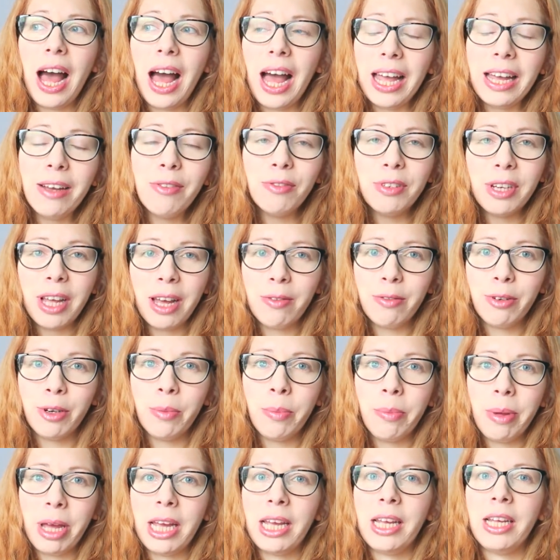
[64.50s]
I have
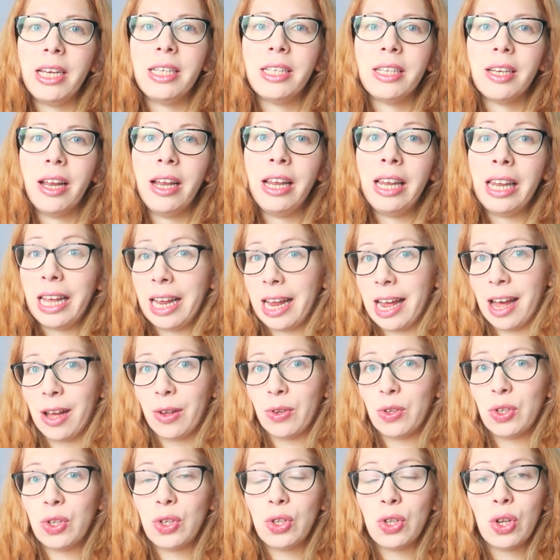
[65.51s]
never made
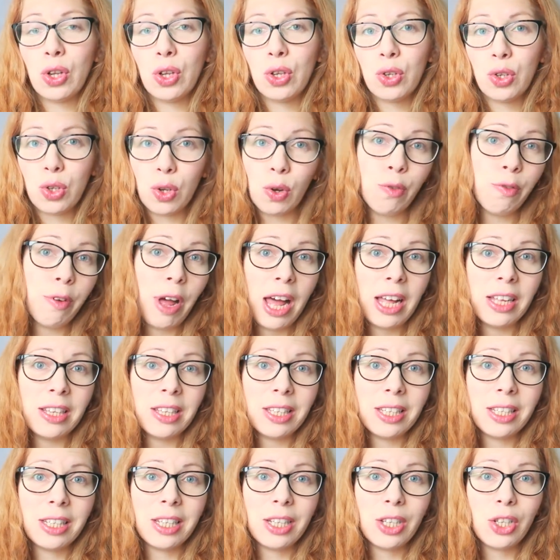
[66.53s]
layouts so
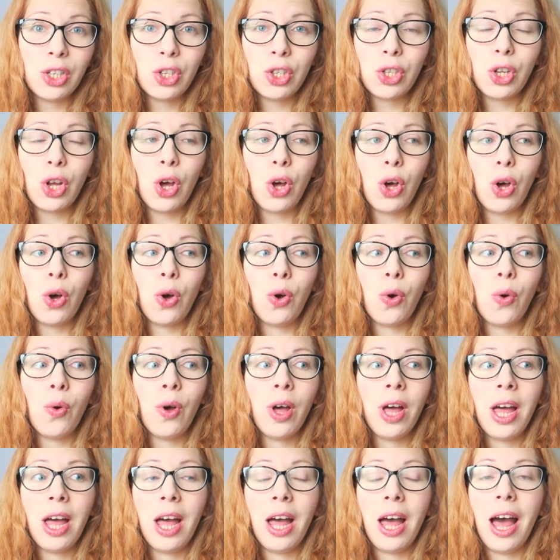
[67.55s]
fast.
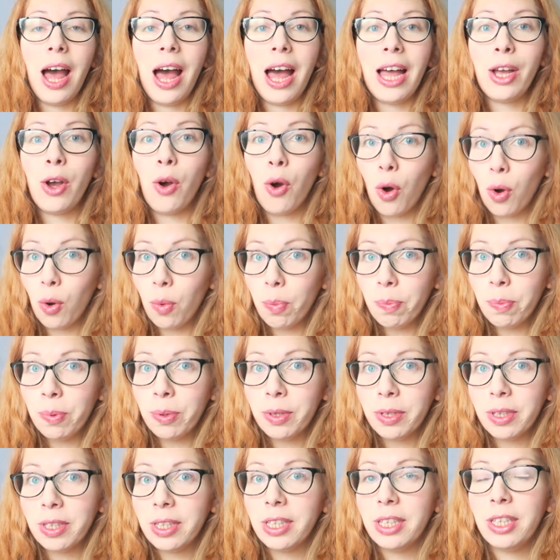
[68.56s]
So I hope,
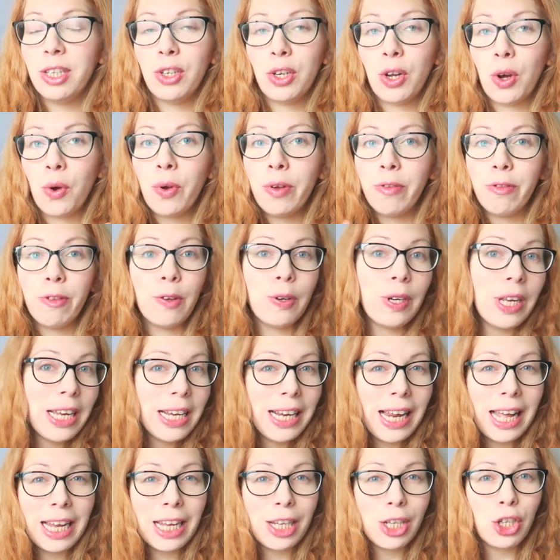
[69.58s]
you know, if you
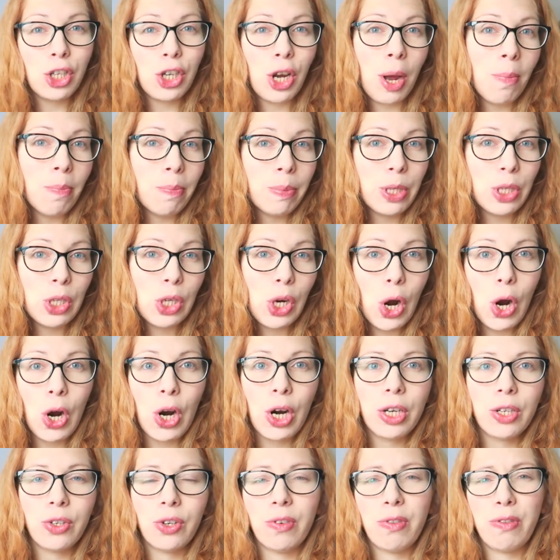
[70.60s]
need like a jump
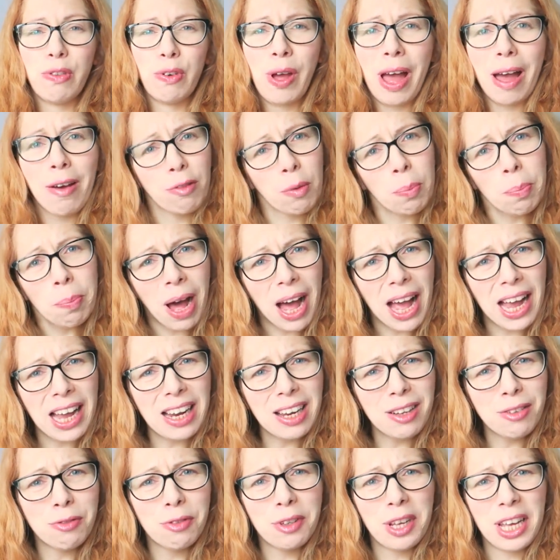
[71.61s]
start, or if you have a
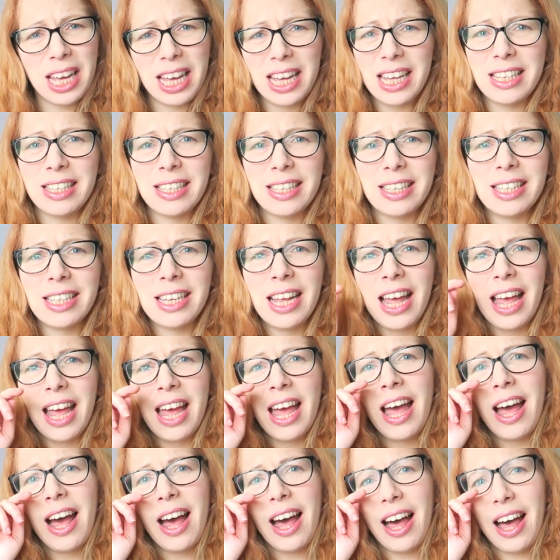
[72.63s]
pile of kits
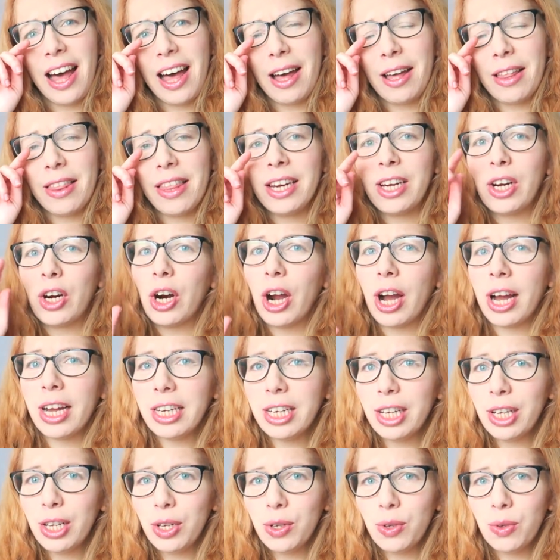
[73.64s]
that are
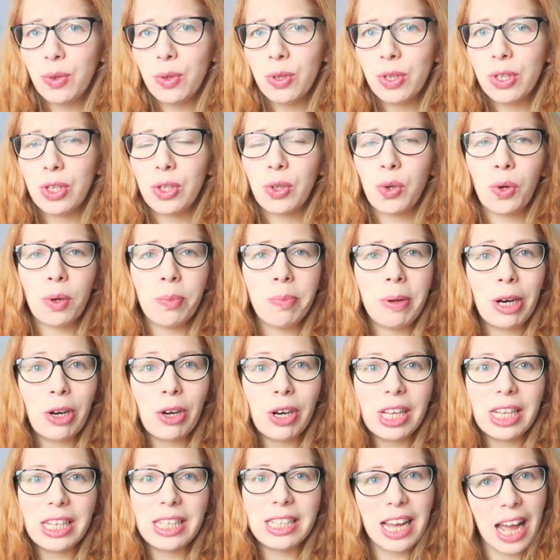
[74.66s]
unused or
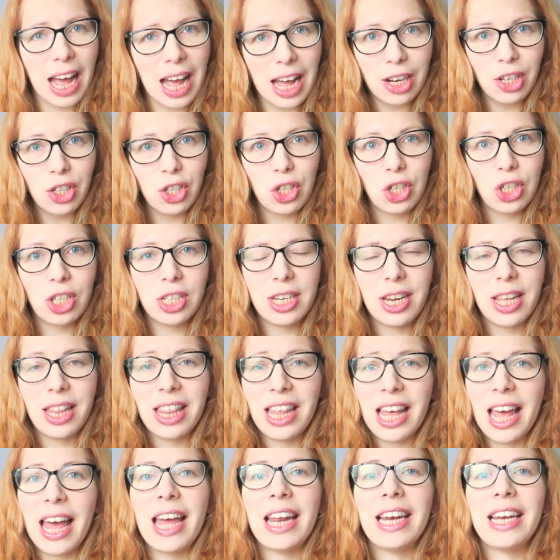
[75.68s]
barely touched,
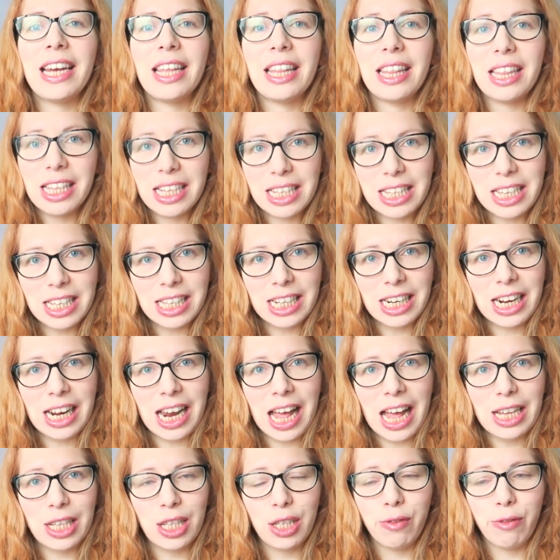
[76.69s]
then this is the
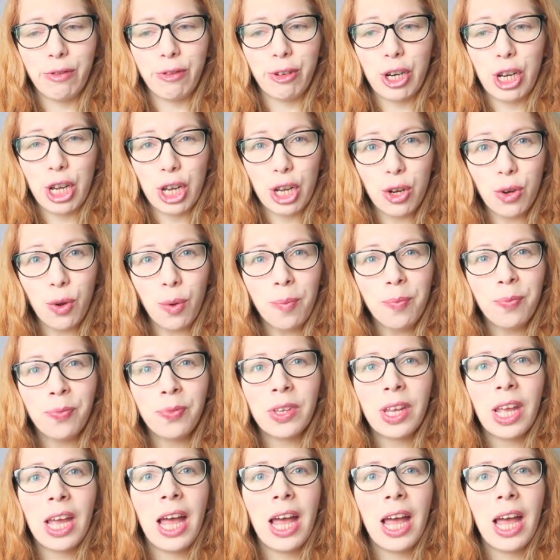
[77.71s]
class for you.